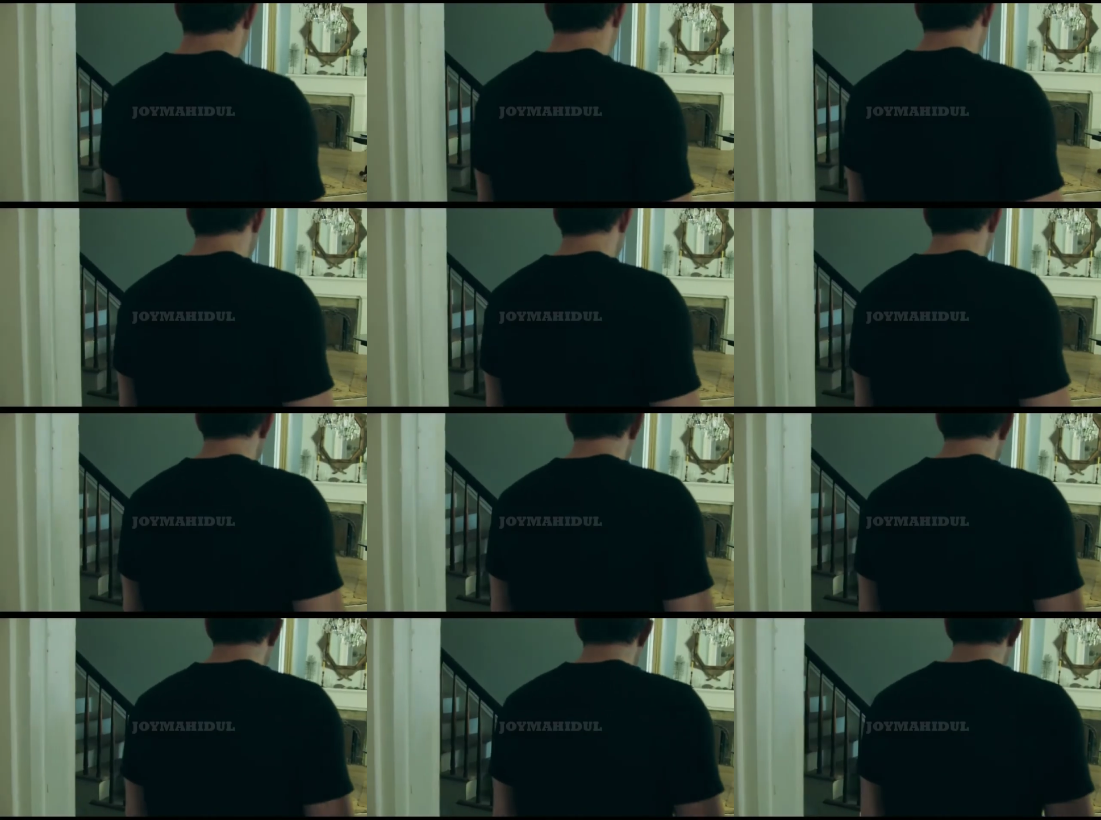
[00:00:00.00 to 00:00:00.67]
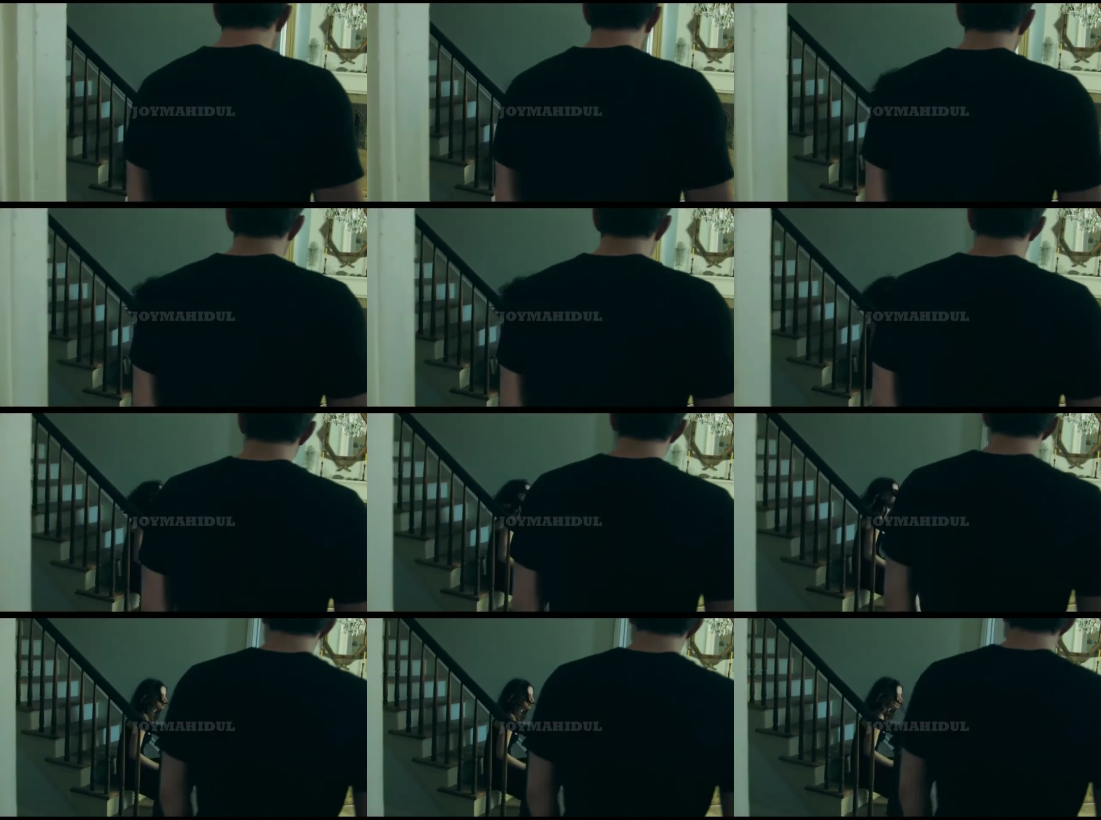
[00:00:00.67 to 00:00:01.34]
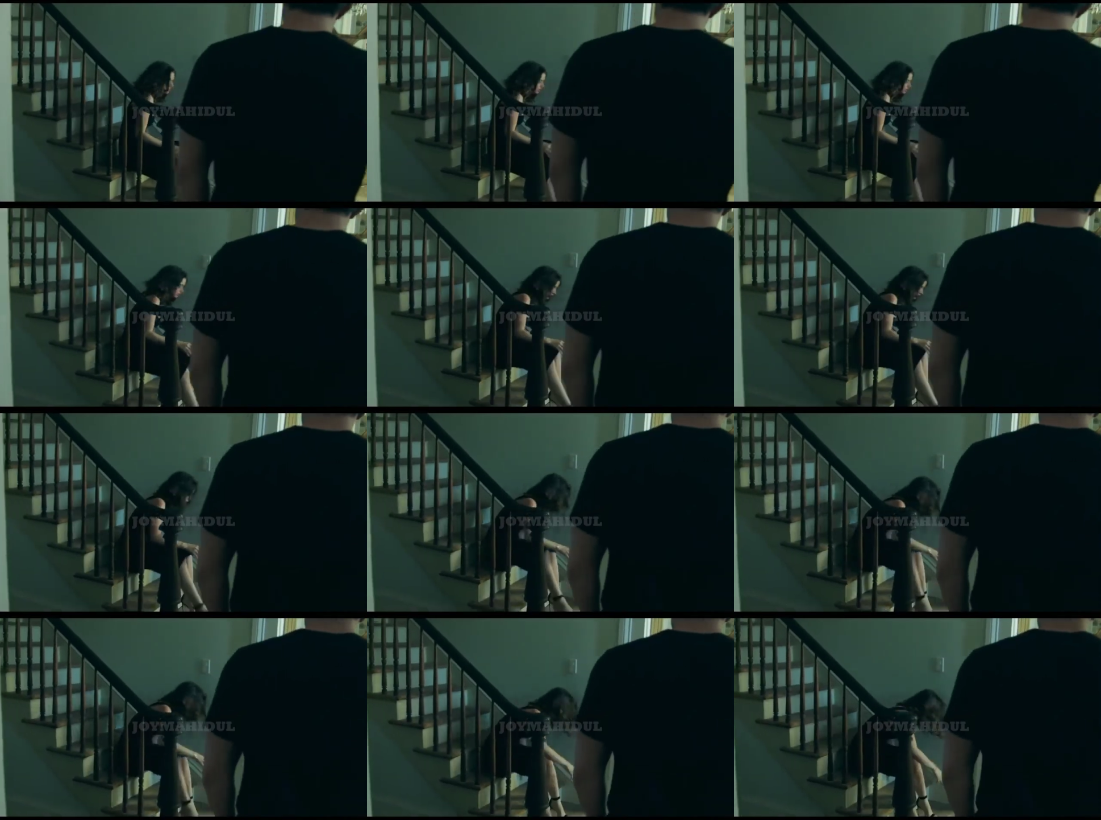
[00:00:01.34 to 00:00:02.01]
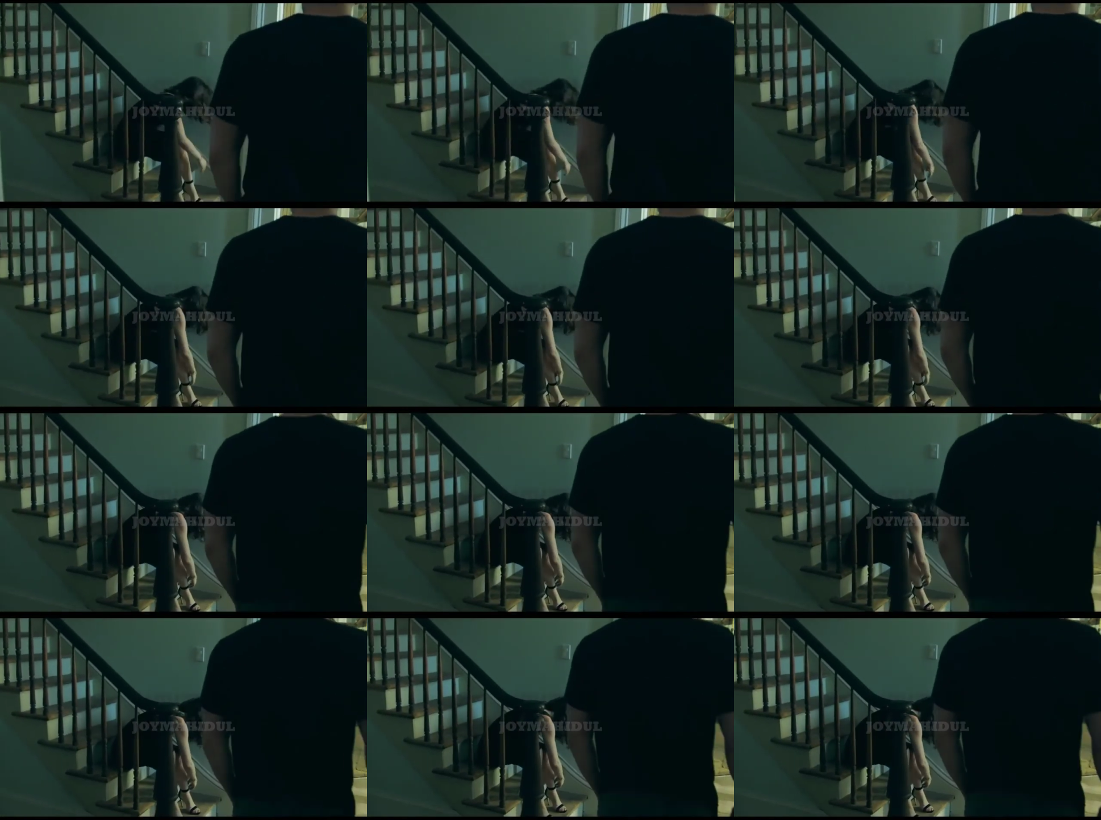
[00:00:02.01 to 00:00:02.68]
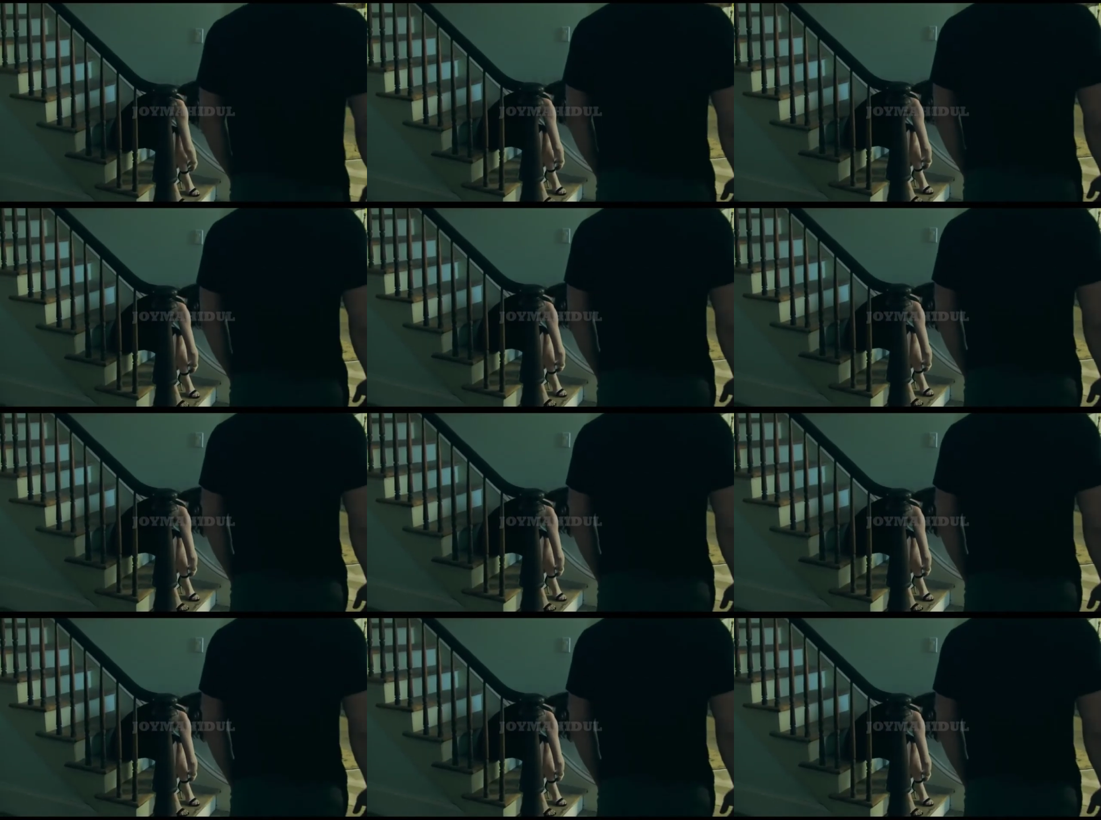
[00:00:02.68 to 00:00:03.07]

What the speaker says: No face is visible, so there are no lips to read.